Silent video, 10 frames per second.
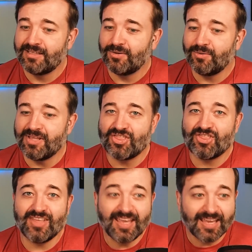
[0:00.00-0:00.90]
we
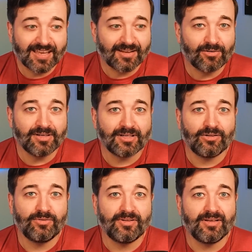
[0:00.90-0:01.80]
think it'll
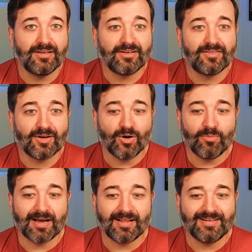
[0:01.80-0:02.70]
include the
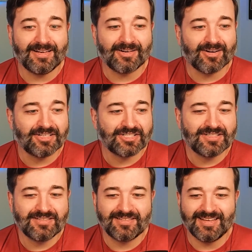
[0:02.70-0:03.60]
Copilot
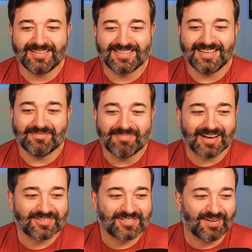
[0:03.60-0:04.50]
integration that
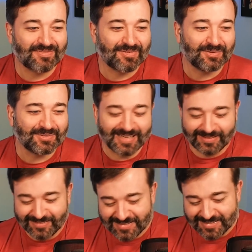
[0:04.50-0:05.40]
Microsoft rolled
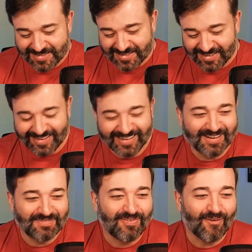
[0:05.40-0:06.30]
out
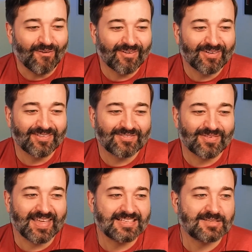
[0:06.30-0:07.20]
for
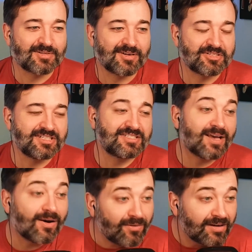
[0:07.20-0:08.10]
that subscription.
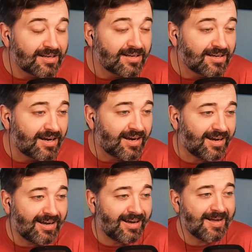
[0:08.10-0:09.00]
So
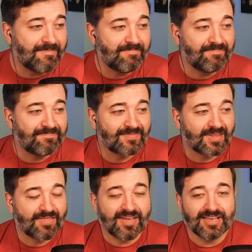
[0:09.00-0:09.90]

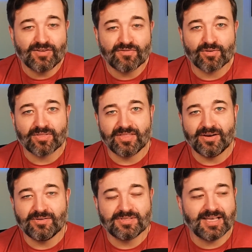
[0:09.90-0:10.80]
thank you for
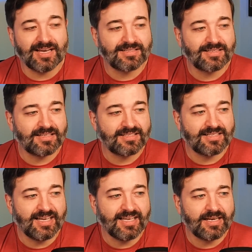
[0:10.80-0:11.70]
those that
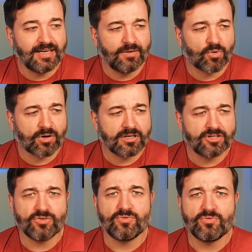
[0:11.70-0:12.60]
sent in, and we're going to
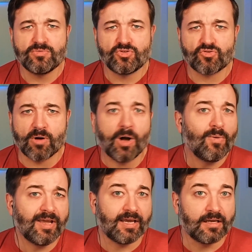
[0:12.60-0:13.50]
do
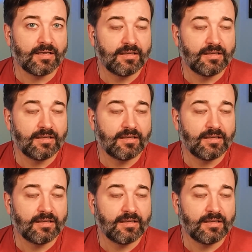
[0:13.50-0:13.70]
drawing